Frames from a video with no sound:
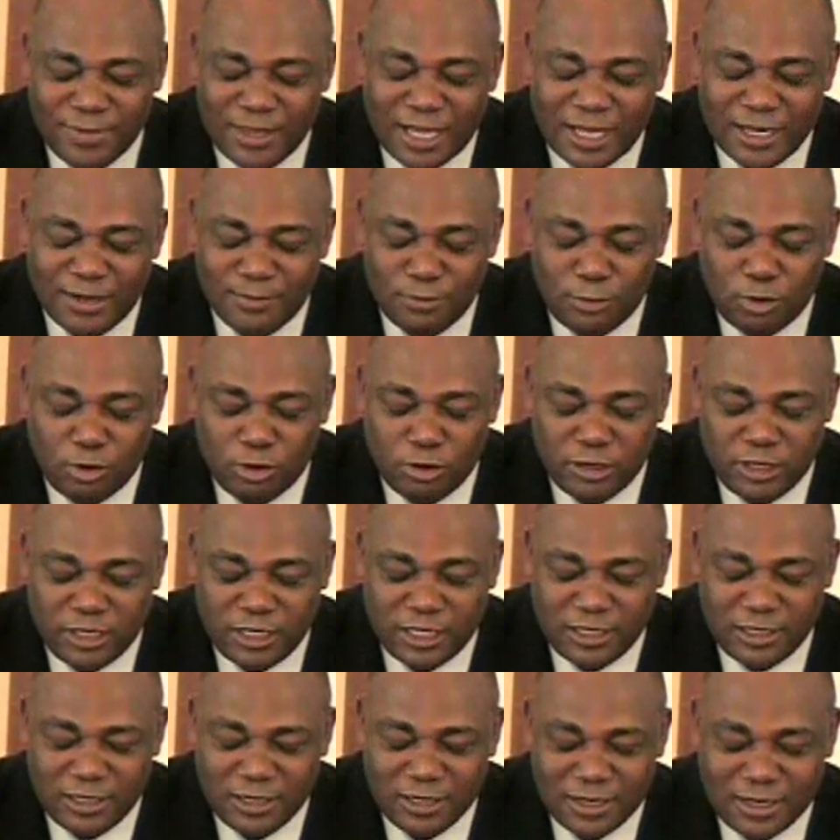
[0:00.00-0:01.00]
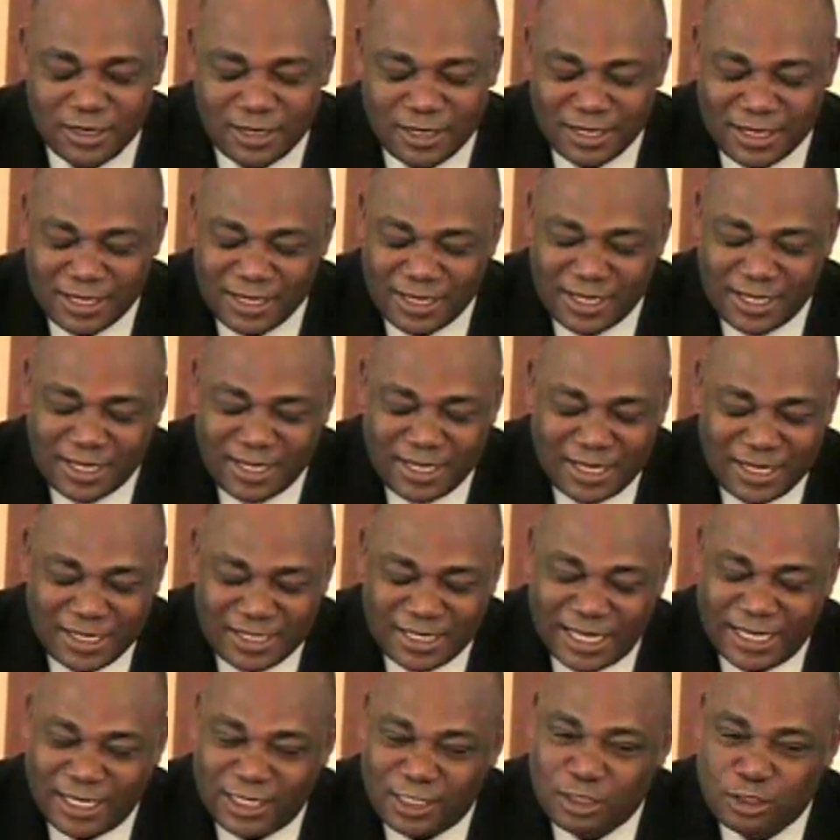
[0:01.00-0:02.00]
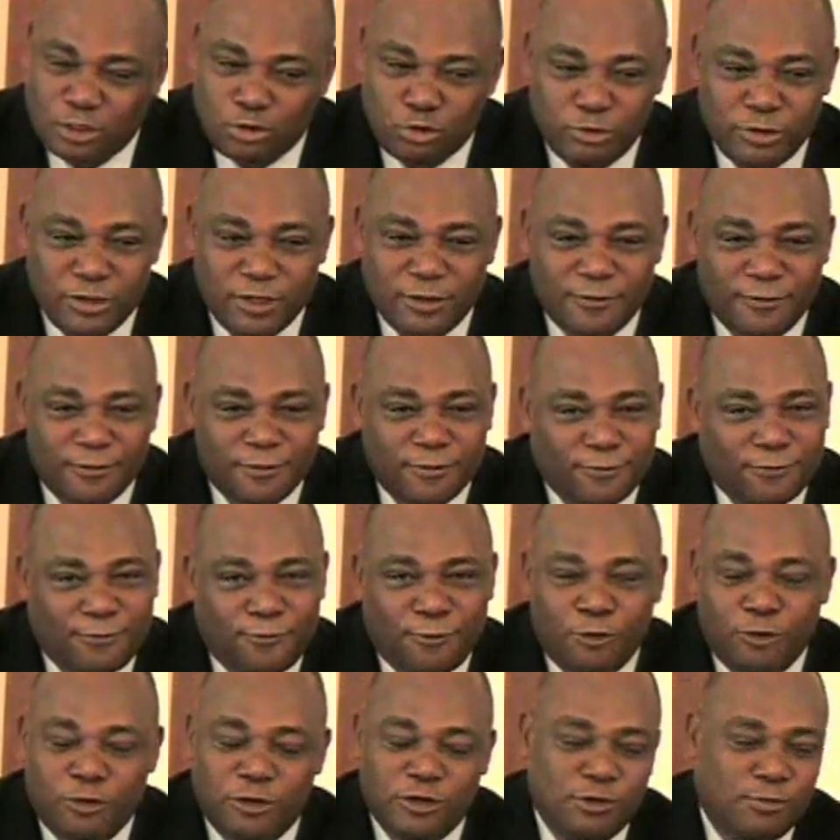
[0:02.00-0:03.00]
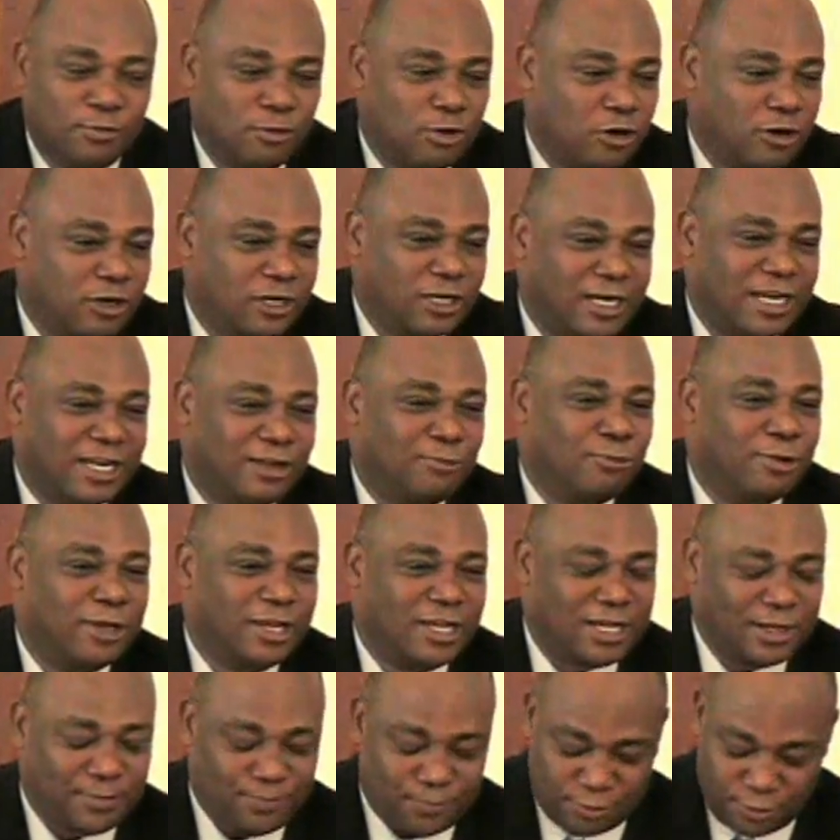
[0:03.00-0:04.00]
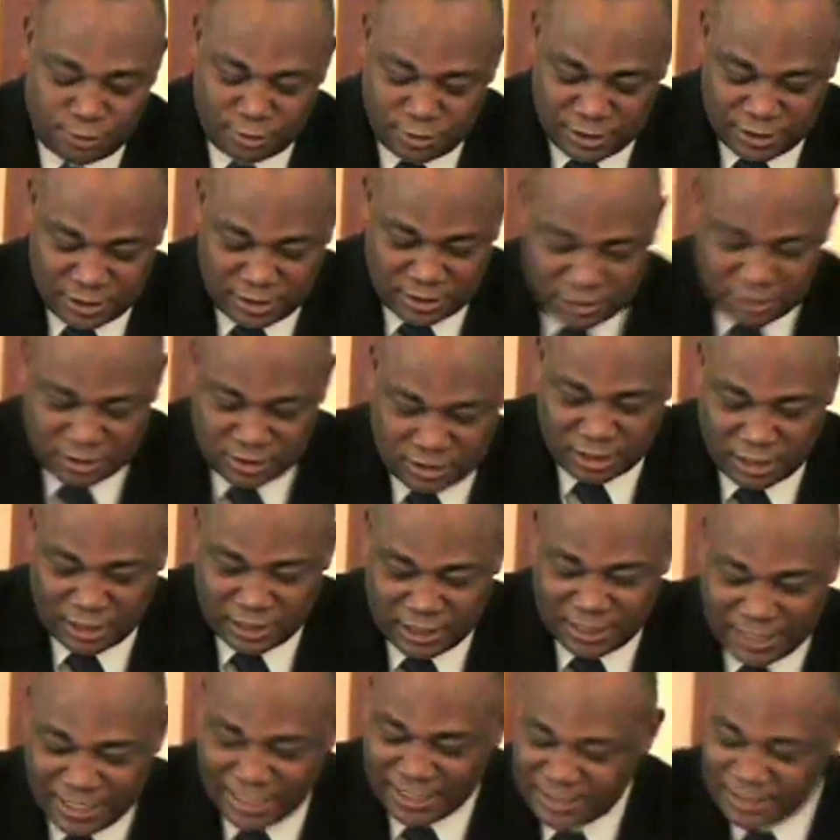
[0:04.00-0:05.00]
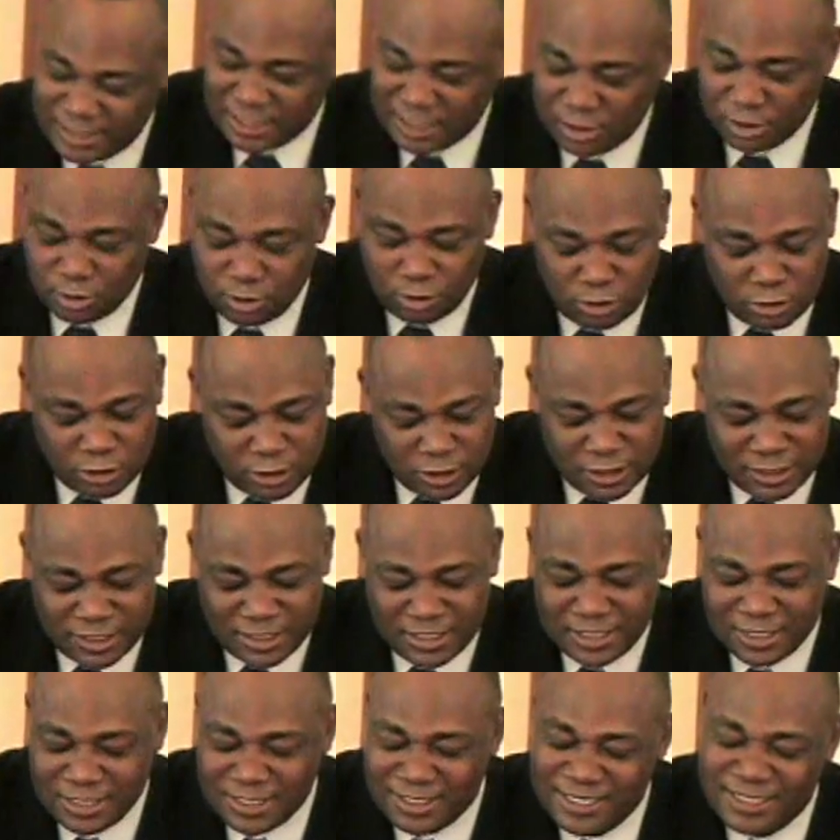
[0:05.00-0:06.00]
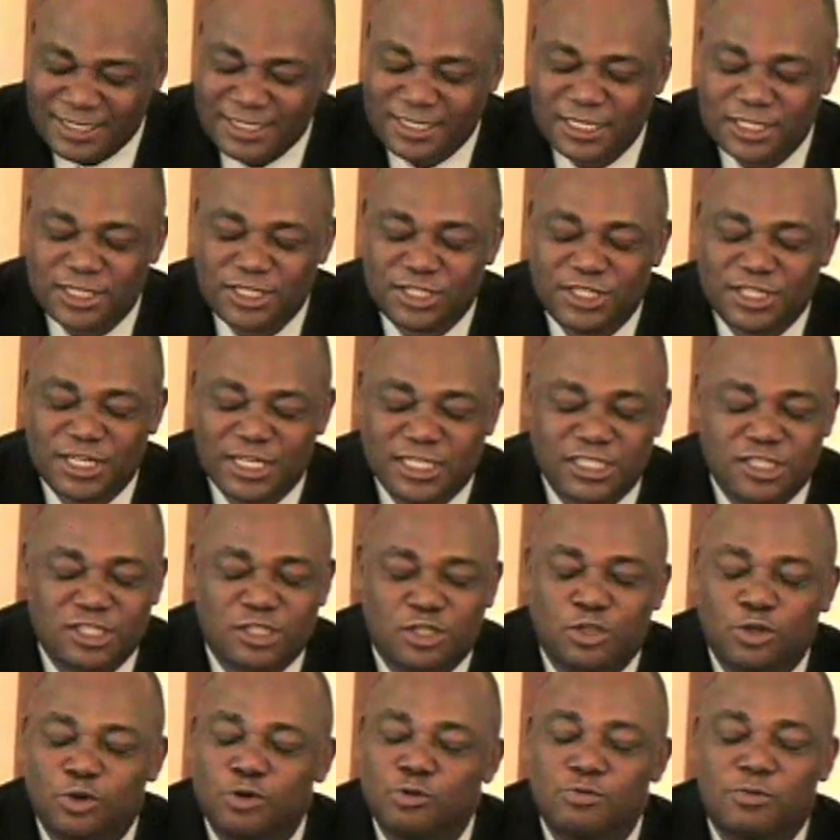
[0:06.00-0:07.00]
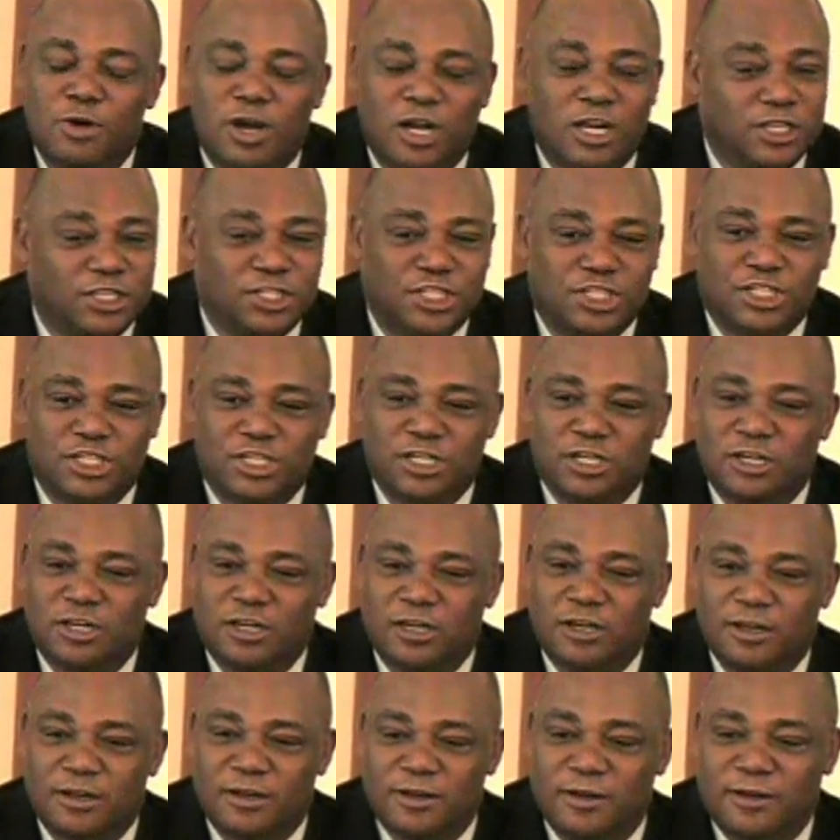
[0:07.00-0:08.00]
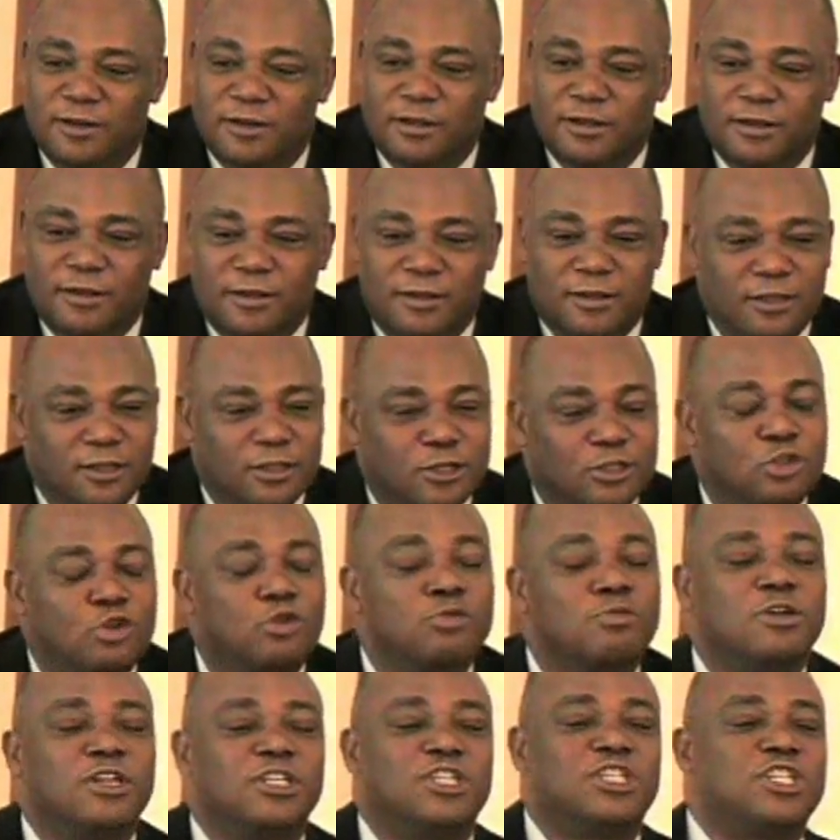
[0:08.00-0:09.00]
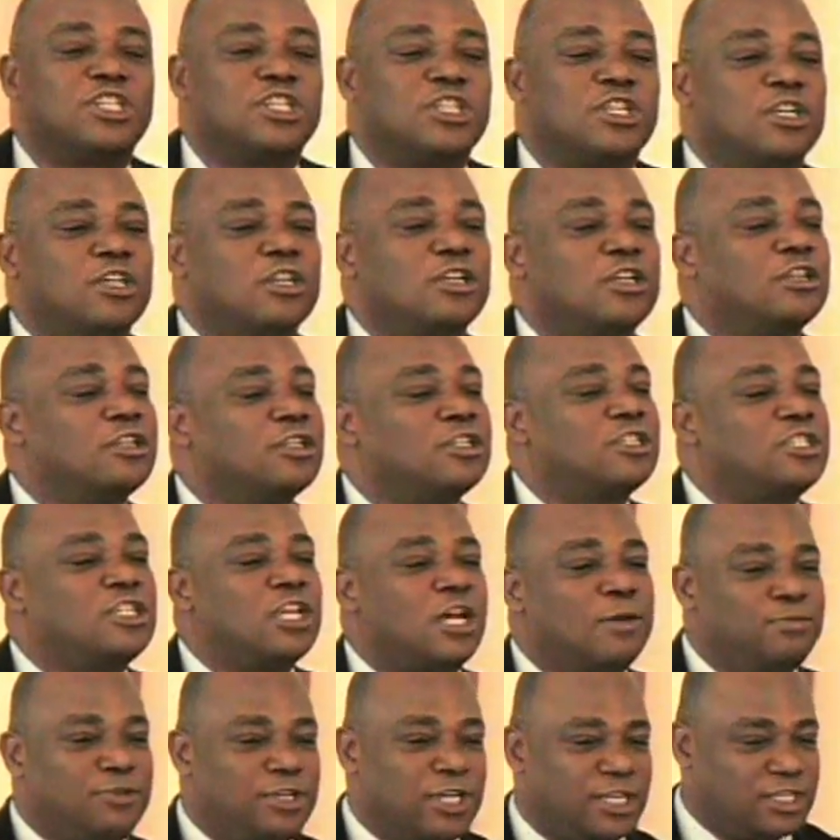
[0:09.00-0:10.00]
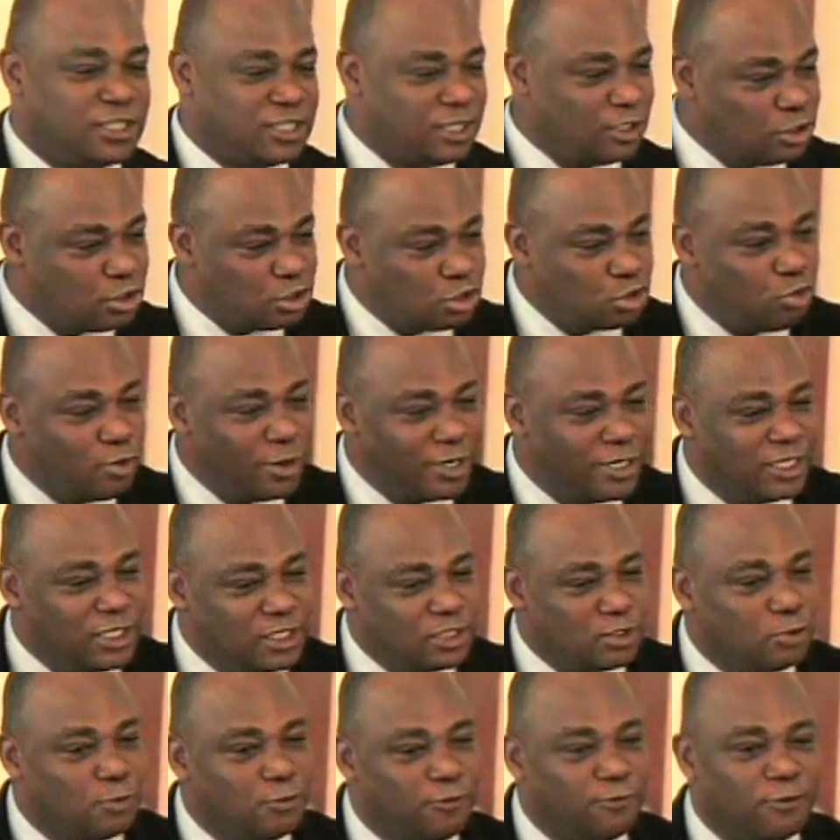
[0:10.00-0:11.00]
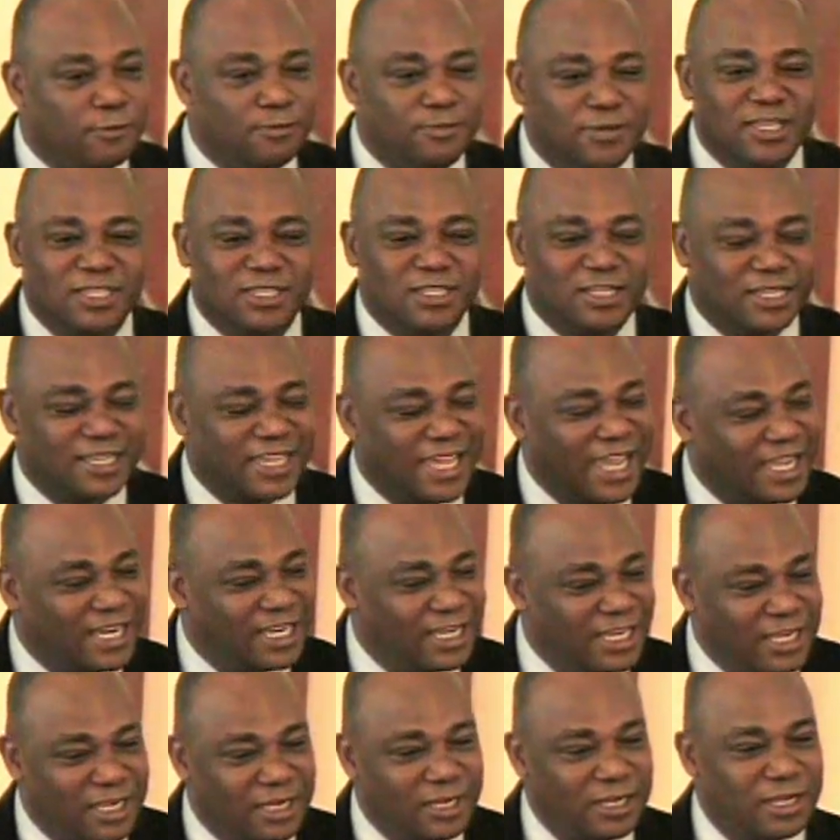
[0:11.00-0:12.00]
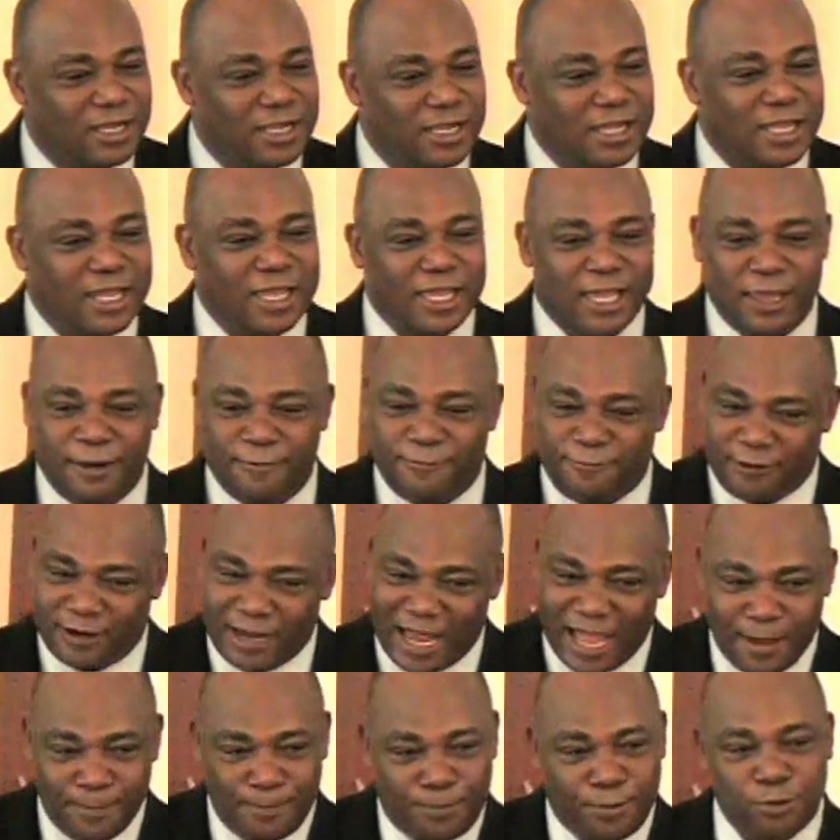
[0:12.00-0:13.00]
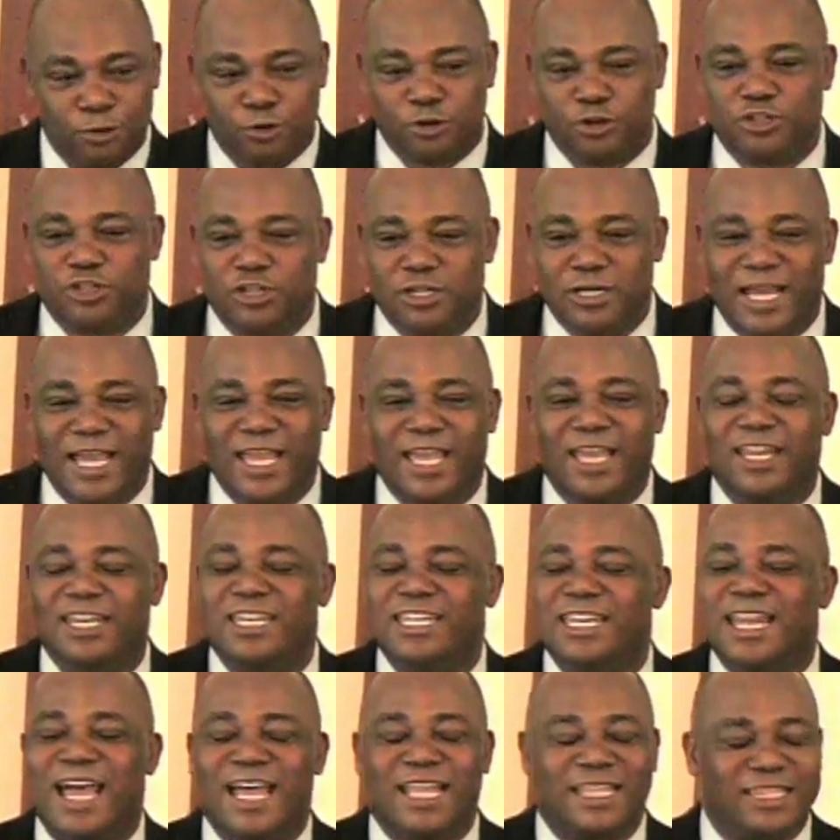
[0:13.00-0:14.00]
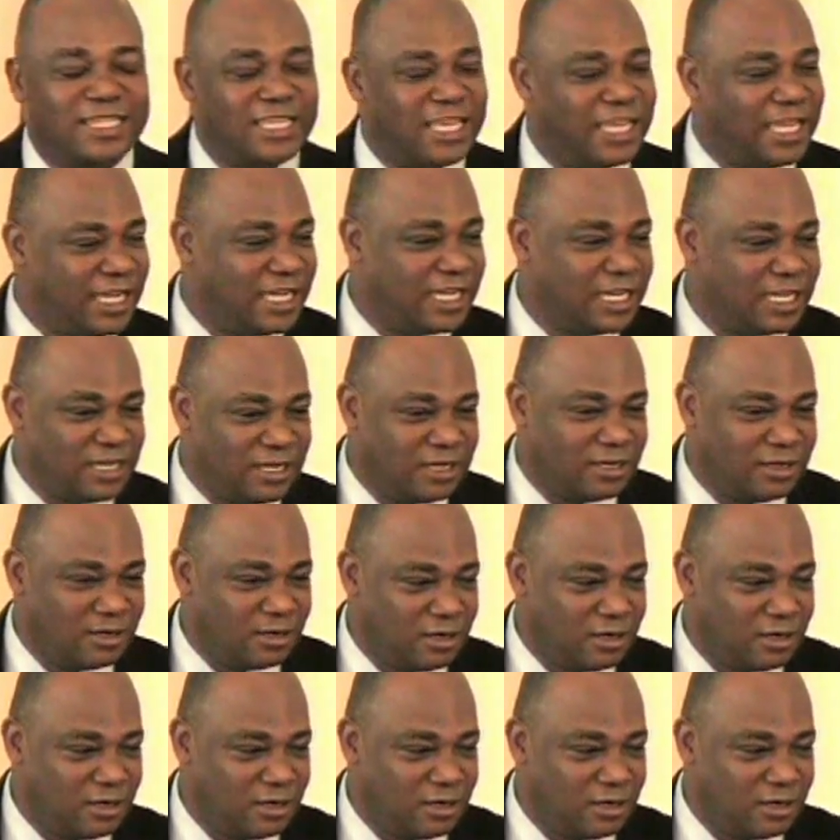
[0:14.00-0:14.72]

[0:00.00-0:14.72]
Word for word: that morning, like three, four in the morning. I wake up early to study, and I said, Lord, this is just too much. Too much subjects. There's 22 for me to get and for that portion, I had not taken